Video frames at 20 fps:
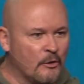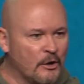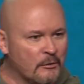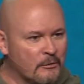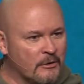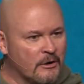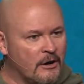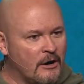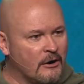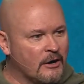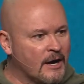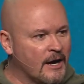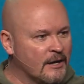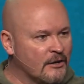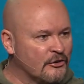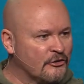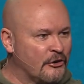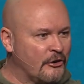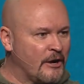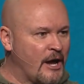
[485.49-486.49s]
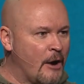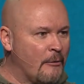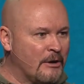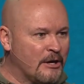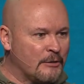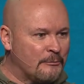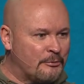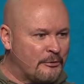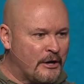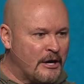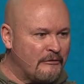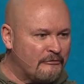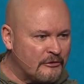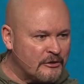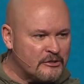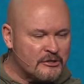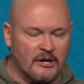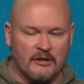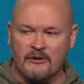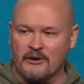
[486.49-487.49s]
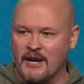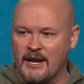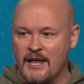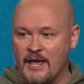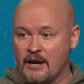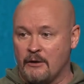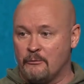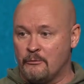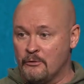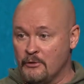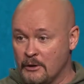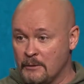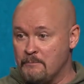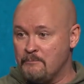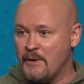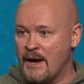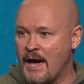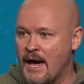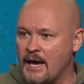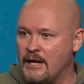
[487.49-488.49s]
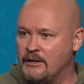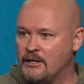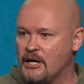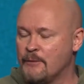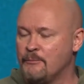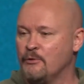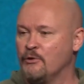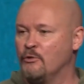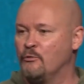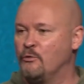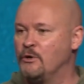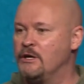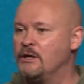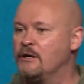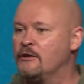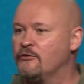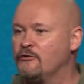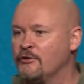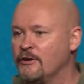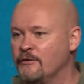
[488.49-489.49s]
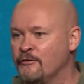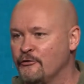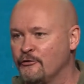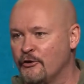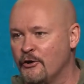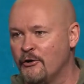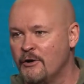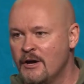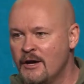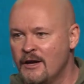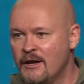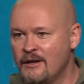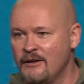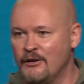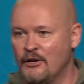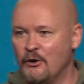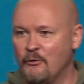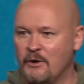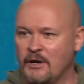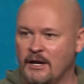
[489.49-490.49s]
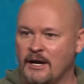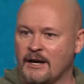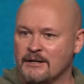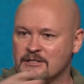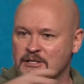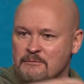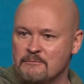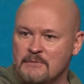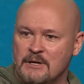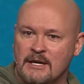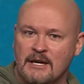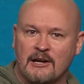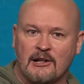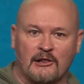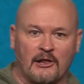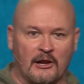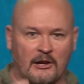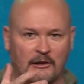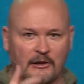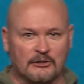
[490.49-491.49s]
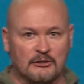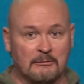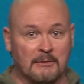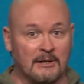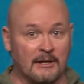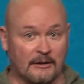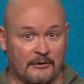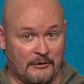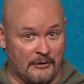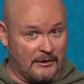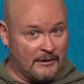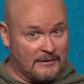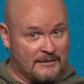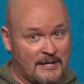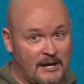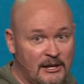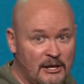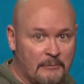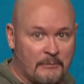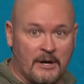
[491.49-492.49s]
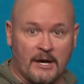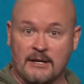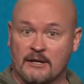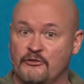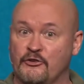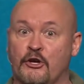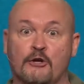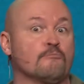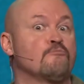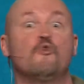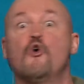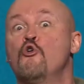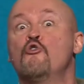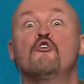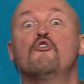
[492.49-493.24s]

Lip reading: we were all kind of sharing how we could pray for each other, and I had a really bad couple of weeks, and so, you know, when it got to me, Coletta looked at me like, you're going to tell him, right? And I was like, no,